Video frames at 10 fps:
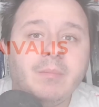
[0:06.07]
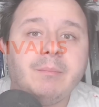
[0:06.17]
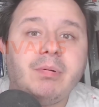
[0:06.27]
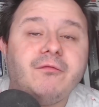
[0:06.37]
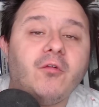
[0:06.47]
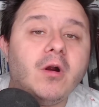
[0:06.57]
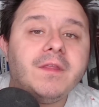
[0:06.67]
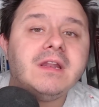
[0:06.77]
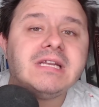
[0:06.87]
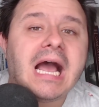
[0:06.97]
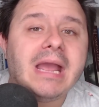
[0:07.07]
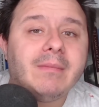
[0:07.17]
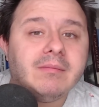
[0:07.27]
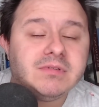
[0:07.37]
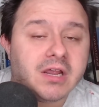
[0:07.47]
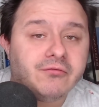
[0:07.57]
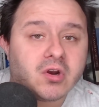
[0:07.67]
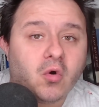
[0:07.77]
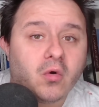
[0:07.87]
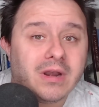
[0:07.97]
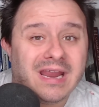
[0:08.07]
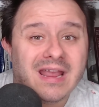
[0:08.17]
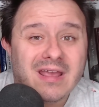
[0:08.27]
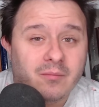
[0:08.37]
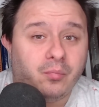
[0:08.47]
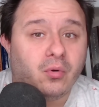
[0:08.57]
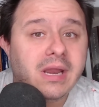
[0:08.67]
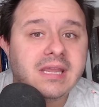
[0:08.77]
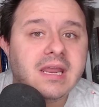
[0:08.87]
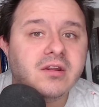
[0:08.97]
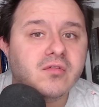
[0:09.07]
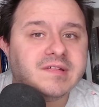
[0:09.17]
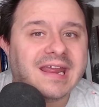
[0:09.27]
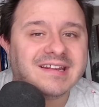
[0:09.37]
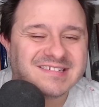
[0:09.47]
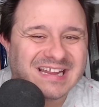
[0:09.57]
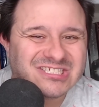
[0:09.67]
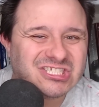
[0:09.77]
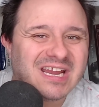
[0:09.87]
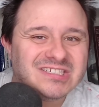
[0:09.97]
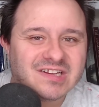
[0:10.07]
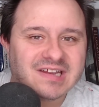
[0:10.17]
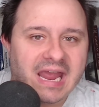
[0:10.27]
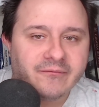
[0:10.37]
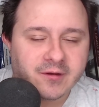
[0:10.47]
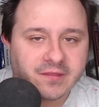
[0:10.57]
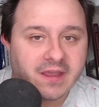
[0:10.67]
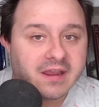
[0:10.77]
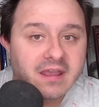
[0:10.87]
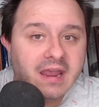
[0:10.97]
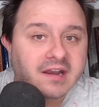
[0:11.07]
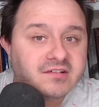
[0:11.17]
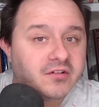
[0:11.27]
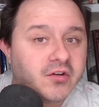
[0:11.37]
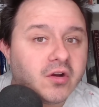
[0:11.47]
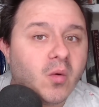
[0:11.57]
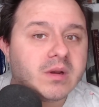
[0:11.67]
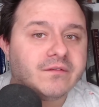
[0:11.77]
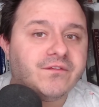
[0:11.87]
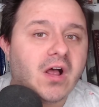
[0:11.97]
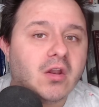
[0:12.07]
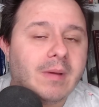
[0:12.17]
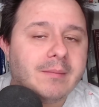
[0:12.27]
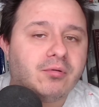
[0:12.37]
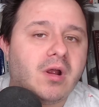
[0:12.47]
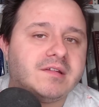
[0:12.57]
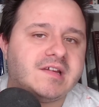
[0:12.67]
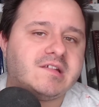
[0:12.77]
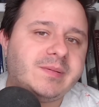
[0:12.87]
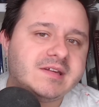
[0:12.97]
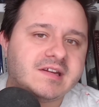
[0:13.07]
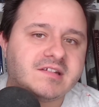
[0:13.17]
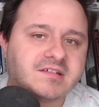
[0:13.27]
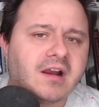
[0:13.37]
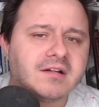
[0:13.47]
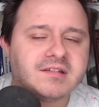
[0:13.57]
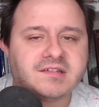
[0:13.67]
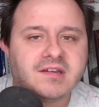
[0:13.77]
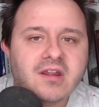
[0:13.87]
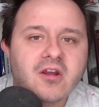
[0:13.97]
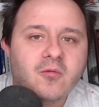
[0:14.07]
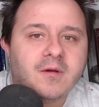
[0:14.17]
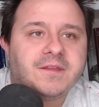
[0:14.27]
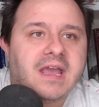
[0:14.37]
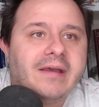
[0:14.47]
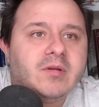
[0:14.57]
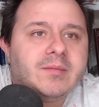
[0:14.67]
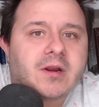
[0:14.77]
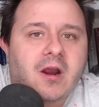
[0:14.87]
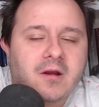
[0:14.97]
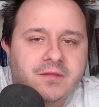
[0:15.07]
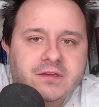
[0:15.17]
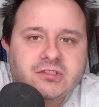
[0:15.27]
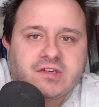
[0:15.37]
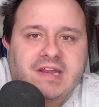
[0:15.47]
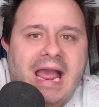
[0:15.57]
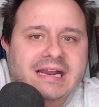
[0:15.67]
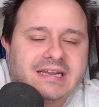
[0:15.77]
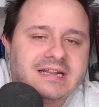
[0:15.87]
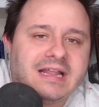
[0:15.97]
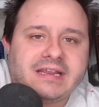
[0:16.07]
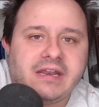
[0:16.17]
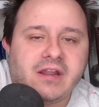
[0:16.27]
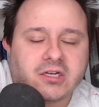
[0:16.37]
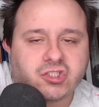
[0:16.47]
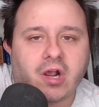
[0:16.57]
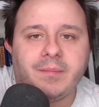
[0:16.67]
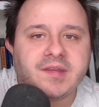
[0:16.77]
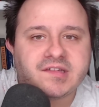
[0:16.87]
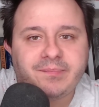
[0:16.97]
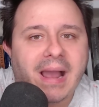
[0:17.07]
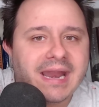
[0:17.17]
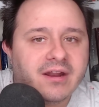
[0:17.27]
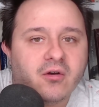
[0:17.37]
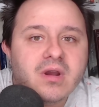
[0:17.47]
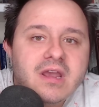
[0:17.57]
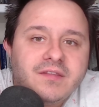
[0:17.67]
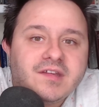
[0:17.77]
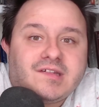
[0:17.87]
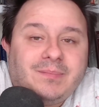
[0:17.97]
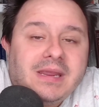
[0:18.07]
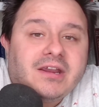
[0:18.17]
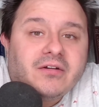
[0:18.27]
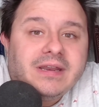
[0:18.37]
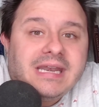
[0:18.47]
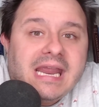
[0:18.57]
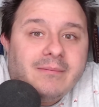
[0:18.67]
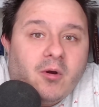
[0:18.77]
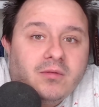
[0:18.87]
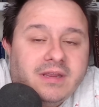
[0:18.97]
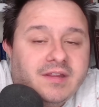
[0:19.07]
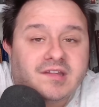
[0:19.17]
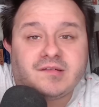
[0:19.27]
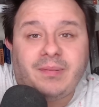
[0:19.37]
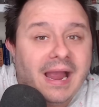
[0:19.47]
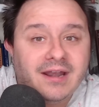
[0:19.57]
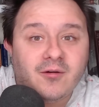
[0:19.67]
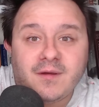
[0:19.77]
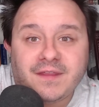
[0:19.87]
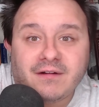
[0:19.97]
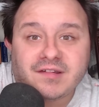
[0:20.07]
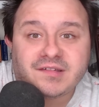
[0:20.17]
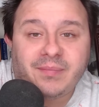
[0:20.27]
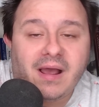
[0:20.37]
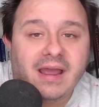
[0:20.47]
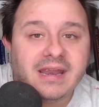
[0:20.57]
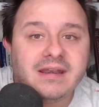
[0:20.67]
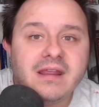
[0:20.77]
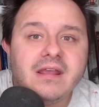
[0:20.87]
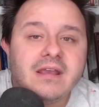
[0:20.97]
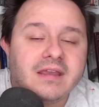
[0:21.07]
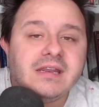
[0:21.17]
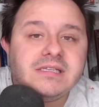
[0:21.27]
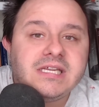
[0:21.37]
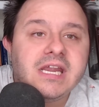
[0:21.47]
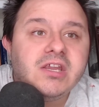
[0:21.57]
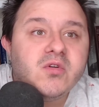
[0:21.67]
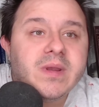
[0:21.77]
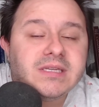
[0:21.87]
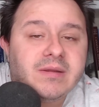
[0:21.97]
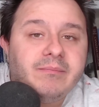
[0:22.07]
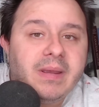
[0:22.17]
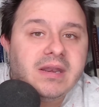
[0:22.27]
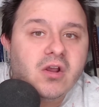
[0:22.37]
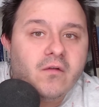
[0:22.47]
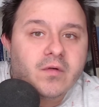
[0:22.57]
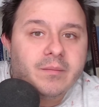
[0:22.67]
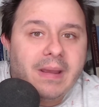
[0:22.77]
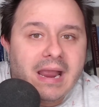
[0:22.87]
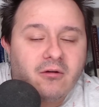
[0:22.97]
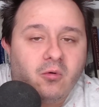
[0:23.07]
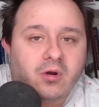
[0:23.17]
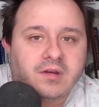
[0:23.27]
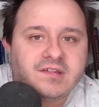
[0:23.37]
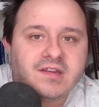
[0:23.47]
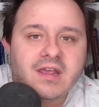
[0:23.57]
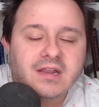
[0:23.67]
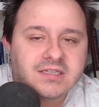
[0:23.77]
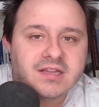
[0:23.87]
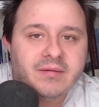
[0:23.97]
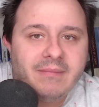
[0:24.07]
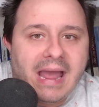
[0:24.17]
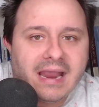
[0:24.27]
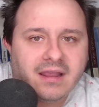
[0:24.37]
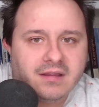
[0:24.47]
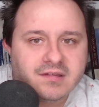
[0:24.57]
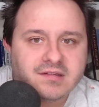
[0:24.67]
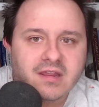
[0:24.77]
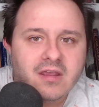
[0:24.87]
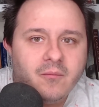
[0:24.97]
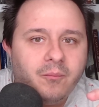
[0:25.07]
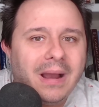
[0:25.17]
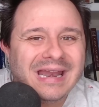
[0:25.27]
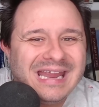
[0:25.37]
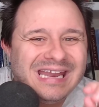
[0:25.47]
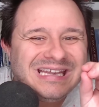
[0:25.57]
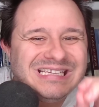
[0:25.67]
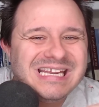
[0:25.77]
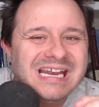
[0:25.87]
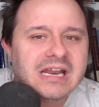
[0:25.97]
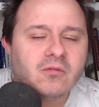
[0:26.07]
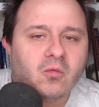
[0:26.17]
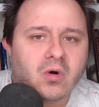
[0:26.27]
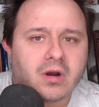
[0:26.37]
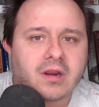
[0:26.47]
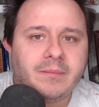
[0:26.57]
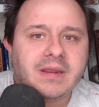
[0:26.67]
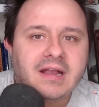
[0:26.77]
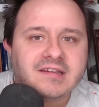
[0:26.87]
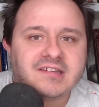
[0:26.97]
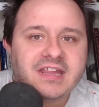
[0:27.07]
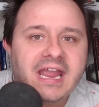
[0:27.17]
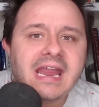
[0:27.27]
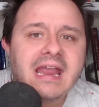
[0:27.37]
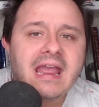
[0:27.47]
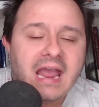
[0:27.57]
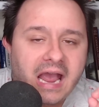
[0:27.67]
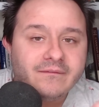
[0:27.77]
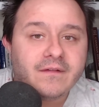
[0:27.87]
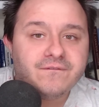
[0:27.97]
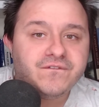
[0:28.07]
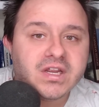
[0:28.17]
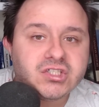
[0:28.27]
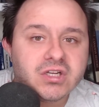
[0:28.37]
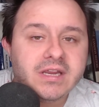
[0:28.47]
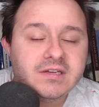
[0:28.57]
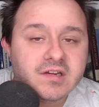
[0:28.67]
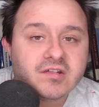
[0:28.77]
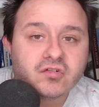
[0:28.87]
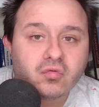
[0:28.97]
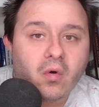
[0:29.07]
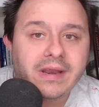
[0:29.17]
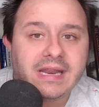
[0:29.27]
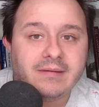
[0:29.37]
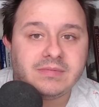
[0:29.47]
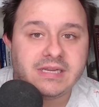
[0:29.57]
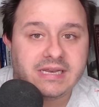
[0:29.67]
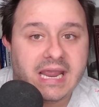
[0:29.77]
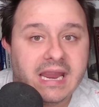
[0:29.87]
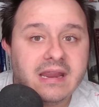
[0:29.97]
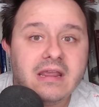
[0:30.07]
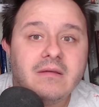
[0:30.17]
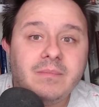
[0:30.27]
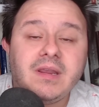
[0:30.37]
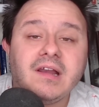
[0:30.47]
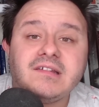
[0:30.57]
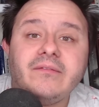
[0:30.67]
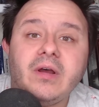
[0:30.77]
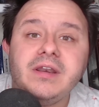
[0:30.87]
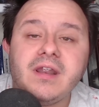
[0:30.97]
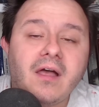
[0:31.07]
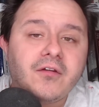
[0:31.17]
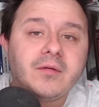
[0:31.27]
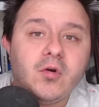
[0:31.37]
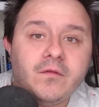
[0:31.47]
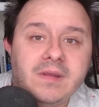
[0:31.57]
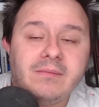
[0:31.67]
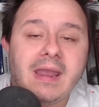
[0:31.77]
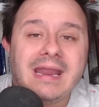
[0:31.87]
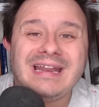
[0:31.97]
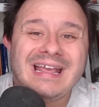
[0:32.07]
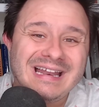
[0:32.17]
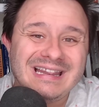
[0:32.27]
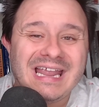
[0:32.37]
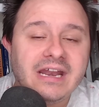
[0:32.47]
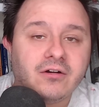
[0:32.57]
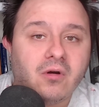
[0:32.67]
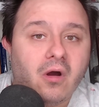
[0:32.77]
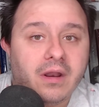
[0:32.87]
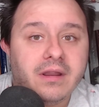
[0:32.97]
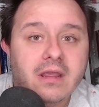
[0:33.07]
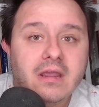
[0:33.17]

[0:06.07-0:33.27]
But before the time I'm done recording, breaking news hits that changes everything. And so you're going to follow my process because it starts with Kevin McCarthy just acting like a nutjob. The Spino, the speaker in name only, the Spino without a spine, continuing to bend over backwards to the MAGAs. But it didn't work because they have officially destroyed him today because of another move he made later on.